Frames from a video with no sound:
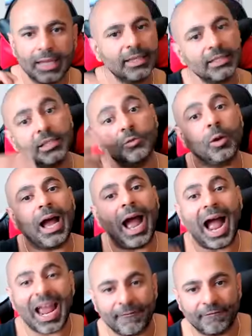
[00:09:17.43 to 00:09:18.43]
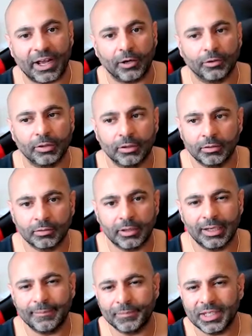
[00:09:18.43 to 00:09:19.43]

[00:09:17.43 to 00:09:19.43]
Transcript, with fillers: and this is what I found right?